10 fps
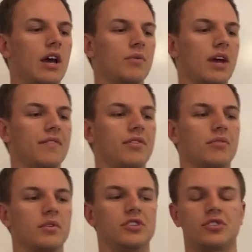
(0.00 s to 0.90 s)
And we
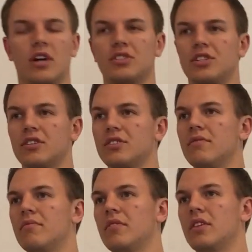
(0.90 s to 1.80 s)
have 3
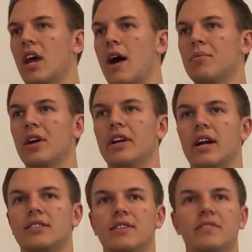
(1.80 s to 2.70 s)
structures: the
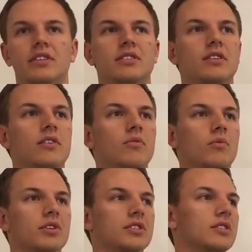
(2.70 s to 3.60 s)
operating activities,
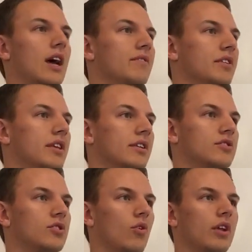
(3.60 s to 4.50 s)
which is everything
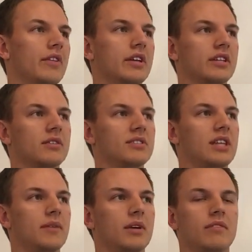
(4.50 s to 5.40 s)
sold on the income
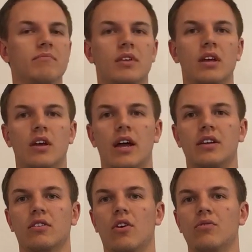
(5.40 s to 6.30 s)
statement,
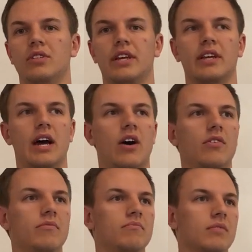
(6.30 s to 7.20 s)
any loan taken
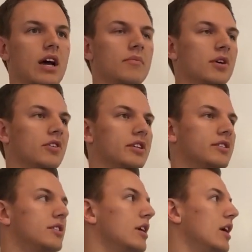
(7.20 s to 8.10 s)
out,
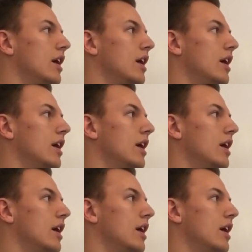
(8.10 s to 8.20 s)
liabilities,